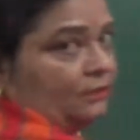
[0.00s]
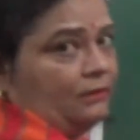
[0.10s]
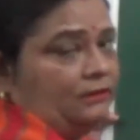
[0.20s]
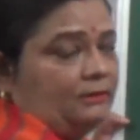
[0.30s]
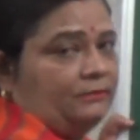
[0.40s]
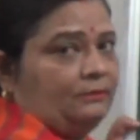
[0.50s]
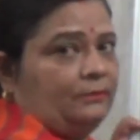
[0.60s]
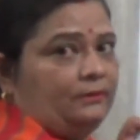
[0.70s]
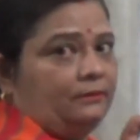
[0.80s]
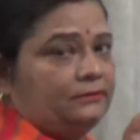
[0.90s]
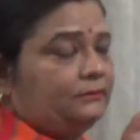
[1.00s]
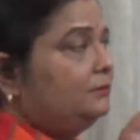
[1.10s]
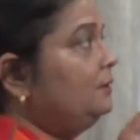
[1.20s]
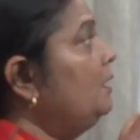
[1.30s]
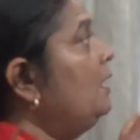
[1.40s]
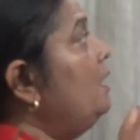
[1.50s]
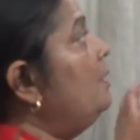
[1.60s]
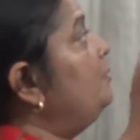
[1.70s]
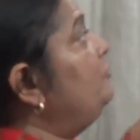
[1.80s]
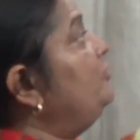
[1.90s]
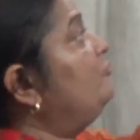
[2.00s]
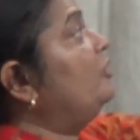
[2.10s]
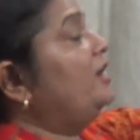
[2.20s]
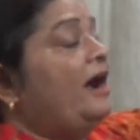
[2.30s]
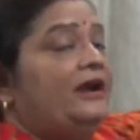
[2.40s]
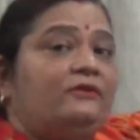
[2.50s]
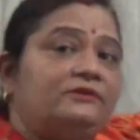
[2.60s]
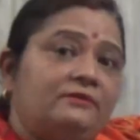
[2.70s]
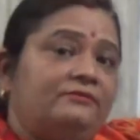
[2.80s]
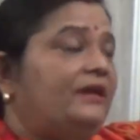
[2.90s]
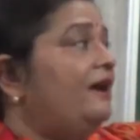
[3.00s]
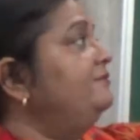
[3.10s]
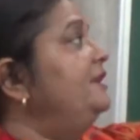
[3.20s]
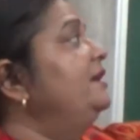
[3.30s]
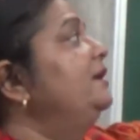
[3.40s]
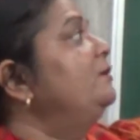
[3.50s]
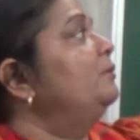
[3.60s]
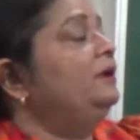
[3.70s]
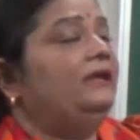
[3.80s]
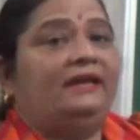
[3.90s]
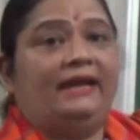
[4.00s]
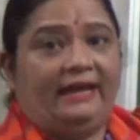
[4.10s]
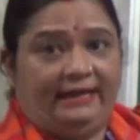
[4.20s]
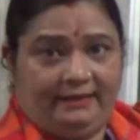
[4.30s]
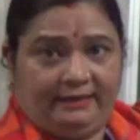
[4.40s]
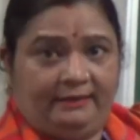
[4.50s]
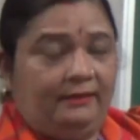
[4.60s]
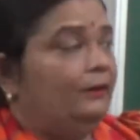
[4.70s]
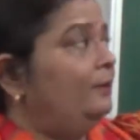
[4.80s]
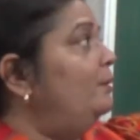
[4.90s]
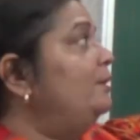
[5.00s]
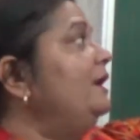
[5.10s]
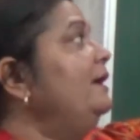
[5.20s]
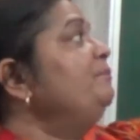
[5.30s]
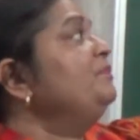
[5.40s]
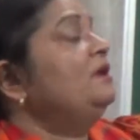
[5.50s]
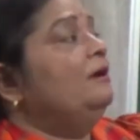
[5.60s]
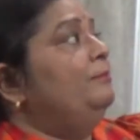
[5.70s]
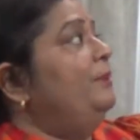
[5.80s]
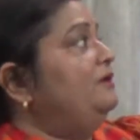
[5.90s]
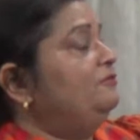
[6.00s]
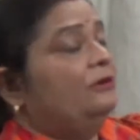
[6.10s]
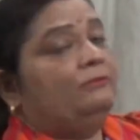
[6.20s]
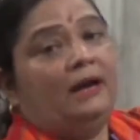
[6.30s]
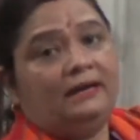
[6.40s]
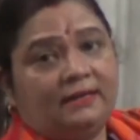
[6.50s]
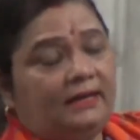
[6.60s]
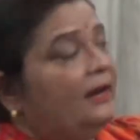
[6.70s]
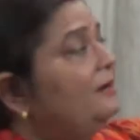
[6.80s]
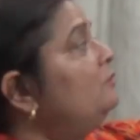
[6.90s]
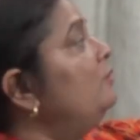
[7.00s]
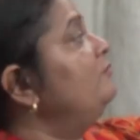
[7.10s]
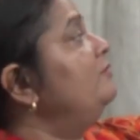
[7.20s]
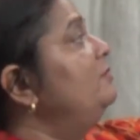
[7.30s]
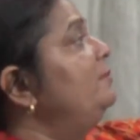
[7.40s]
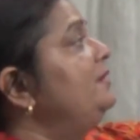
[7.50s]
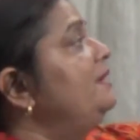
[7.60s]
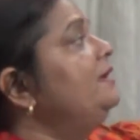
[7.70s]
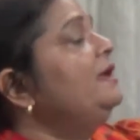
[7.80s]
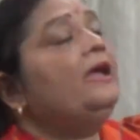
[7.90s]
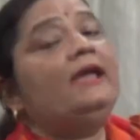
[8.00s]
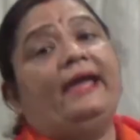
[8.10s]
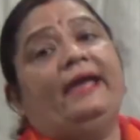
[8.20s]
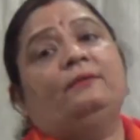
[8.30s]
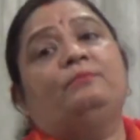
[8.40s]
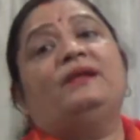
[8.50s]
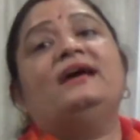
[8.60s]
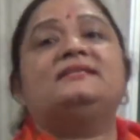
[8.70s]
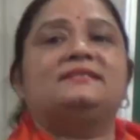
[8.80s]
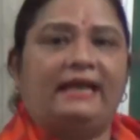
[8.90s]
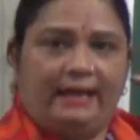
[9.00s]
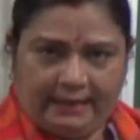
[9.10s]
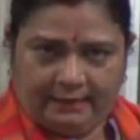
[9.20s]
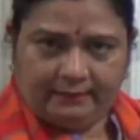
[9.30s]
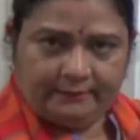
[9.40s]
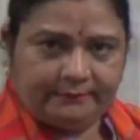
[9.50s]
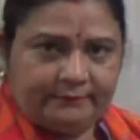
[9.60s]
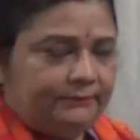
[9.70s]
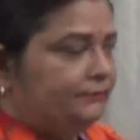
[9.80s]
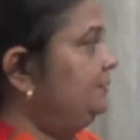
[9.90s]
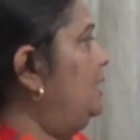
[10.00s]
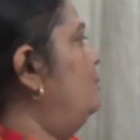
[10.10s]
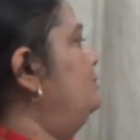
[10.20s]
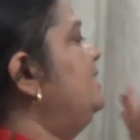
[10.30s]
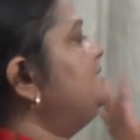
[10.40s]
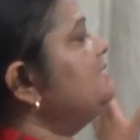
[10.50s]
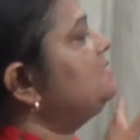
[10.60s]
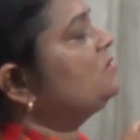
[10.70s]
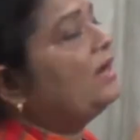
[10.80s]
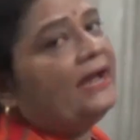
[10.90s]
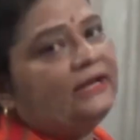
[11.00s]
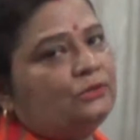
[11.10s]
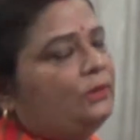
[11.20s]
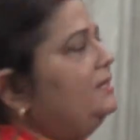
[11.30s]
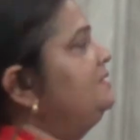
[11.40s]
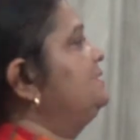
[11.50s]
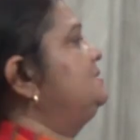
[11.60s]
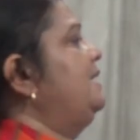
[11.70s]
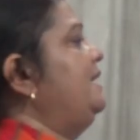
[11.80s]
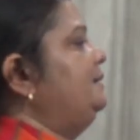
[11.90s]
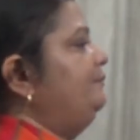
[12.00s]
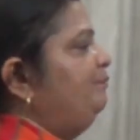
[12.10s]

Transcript: quantum number also. For hydrogen we have taken only N. Okay, but for multi-electron we will be taking N plus L. Now let us try to understand